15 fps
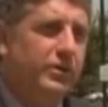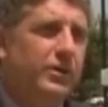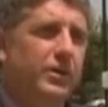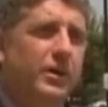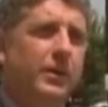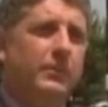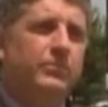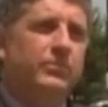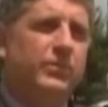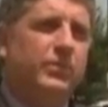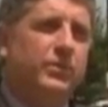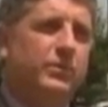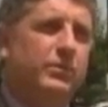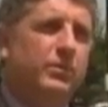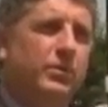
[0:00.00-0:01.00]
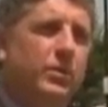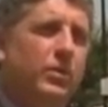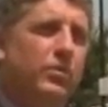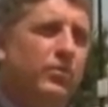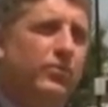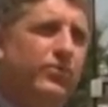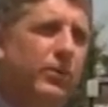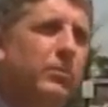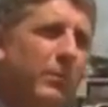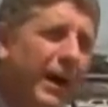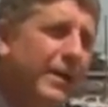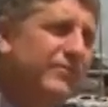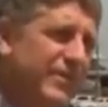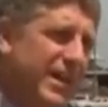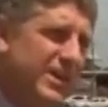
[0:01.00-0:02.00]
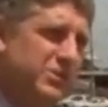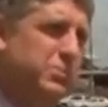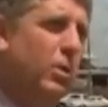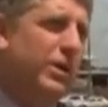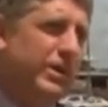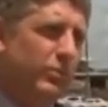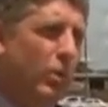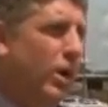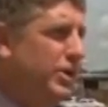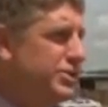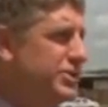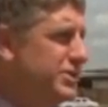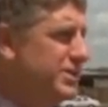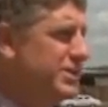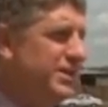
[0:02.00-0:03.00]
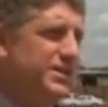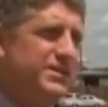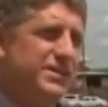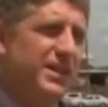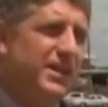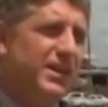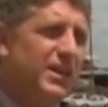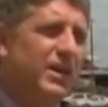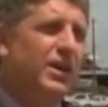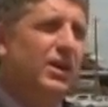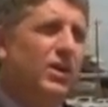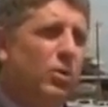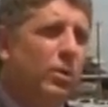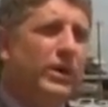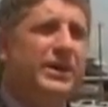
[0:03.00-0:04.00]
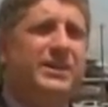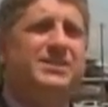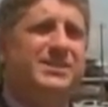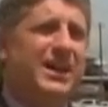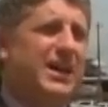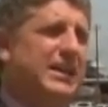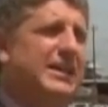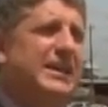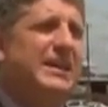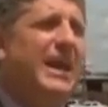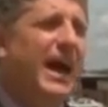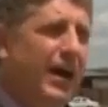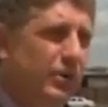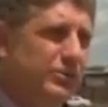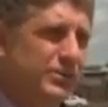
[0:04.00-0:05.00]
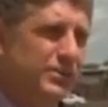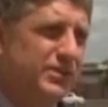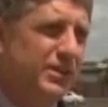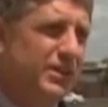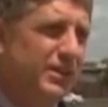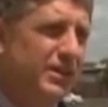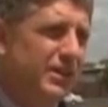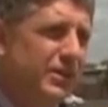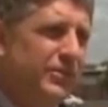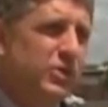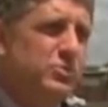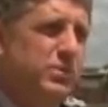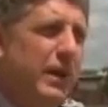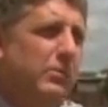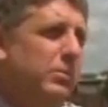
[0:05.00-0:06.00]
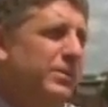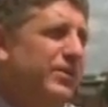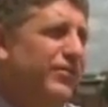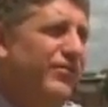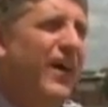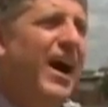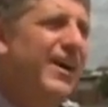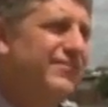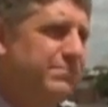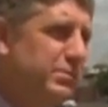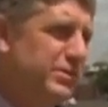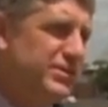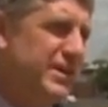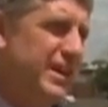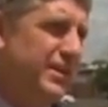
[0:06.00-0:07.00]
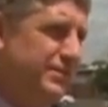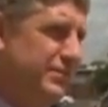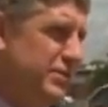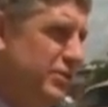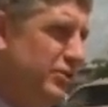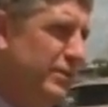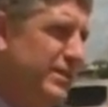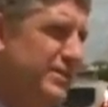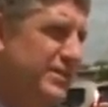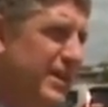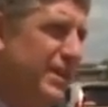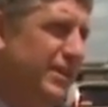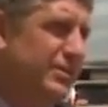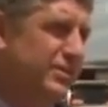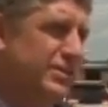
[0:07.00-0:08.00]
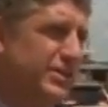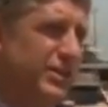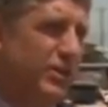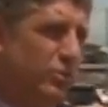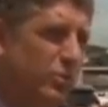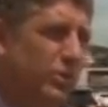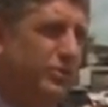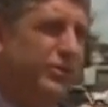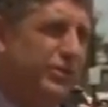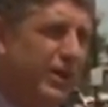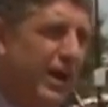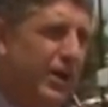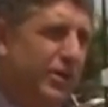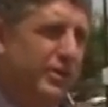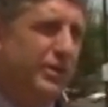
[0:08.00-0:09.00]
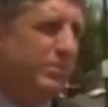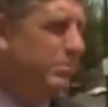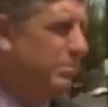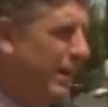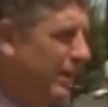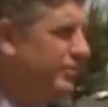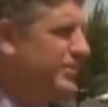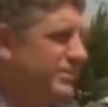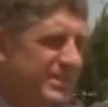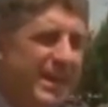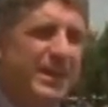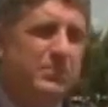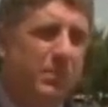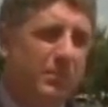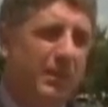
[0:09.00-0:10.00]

that? From my vantage point in Washington, D.C., we need to clean house. There's probably 5% of the U.S. senators that are worth a darn, and about the same